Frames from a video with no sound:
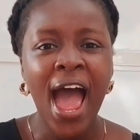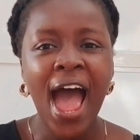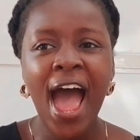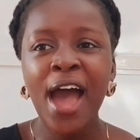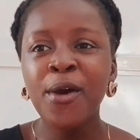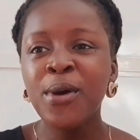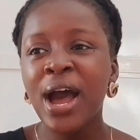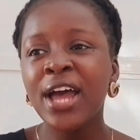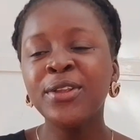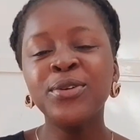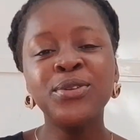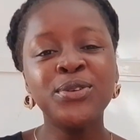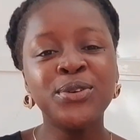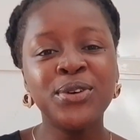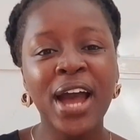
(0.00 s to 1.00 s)
I
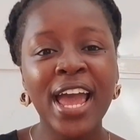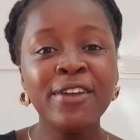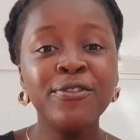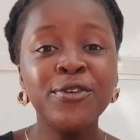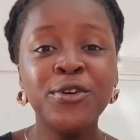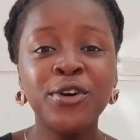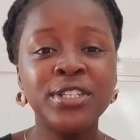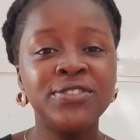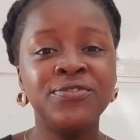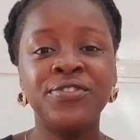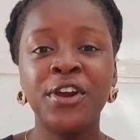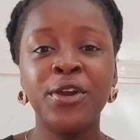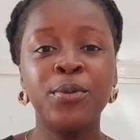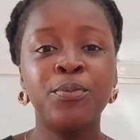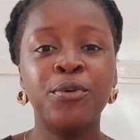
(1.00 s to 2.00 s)
don't know. I even got
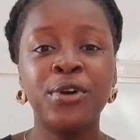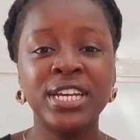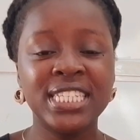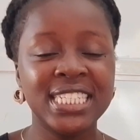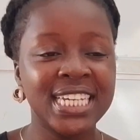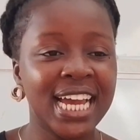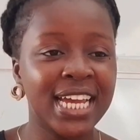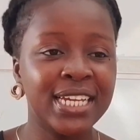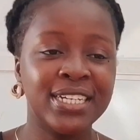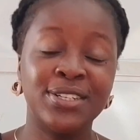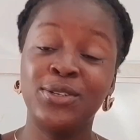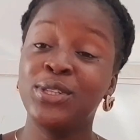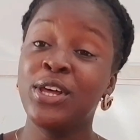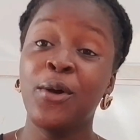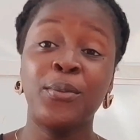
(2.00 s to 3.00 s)
very poetic. I
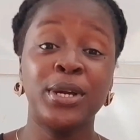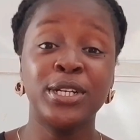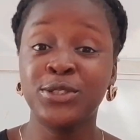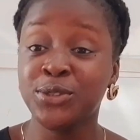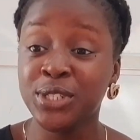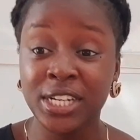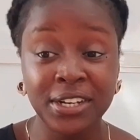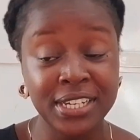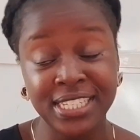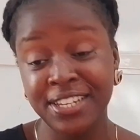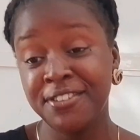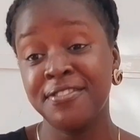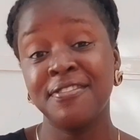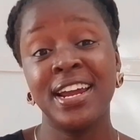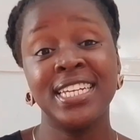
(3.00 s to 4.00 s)
got out my journal and
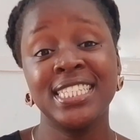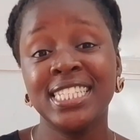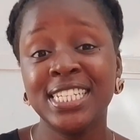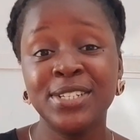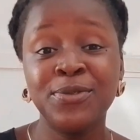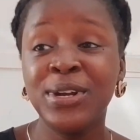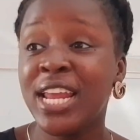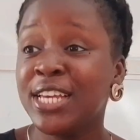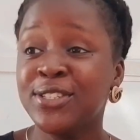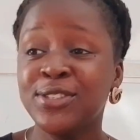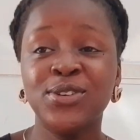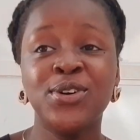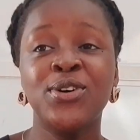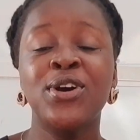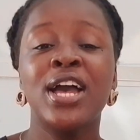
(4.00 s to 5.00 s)
started writing. When I
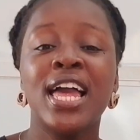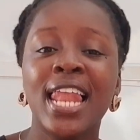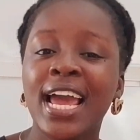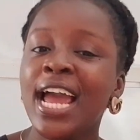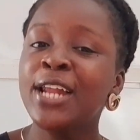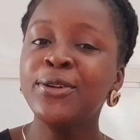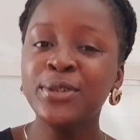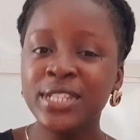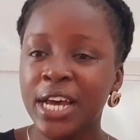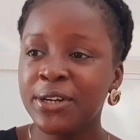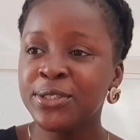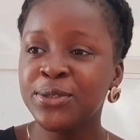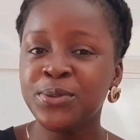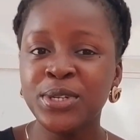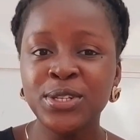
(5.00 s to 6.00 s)
saw, like, I looked
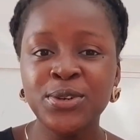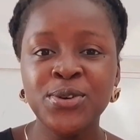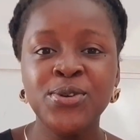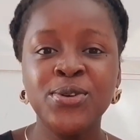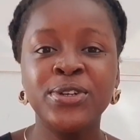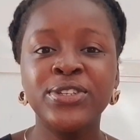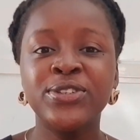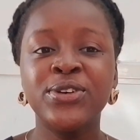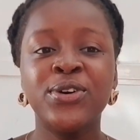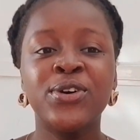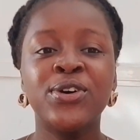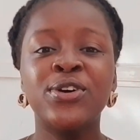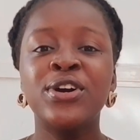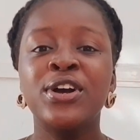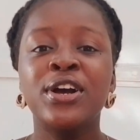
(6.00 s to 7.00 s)
out the window,
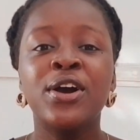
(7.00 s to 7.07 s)
saw